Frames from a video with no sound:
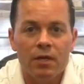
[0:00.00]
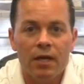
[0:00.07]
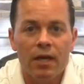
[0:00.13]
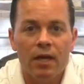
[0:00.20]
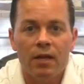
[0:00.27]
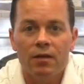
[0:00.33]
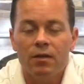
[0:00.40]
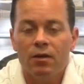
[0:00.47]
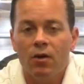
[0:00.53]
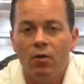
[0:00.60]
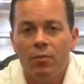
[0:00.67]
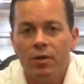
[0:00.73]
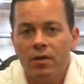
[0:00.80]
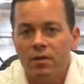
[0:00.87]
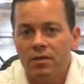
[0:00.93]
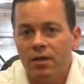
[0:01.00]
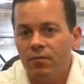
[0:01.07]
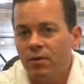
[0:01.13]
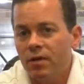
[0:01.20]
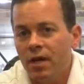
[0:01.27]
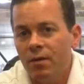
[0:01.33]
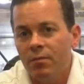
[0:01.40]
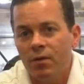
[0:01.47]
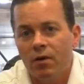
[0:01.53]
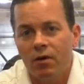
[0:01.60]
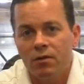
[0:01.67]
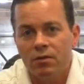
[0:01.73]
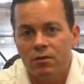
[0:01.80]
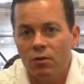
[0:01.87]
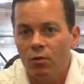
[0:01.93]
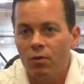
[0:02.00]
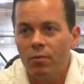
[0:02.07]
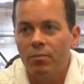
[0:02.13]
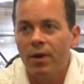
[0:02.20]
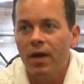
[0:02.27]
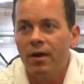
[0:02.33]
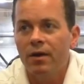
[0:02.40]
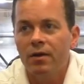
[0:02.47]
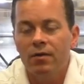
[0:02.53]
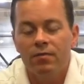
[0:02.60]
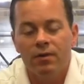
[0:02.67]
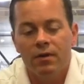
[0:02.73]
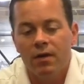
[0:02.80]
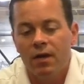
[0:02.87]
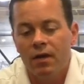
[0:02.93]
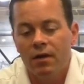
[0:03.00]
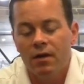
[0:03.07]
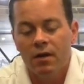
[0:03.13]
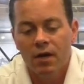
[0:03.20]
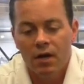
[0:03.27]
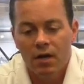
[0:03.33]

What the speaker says: And, because every game in the Heart's so competitive and